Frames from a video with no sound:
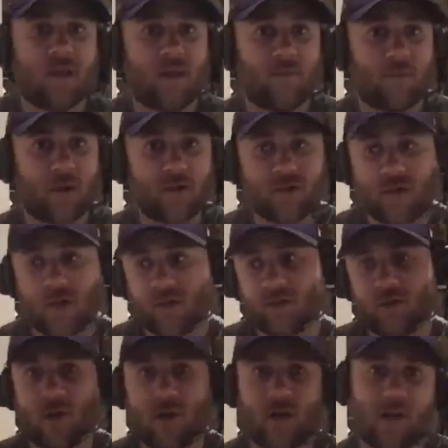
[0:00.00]
depression,
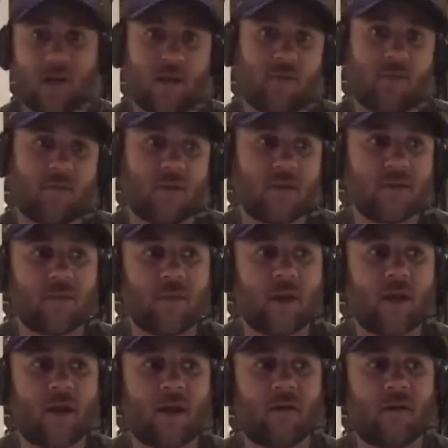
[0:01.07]
anxiety, doesn't
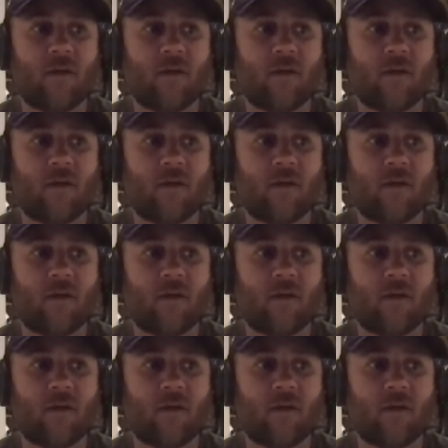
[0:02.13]
matter.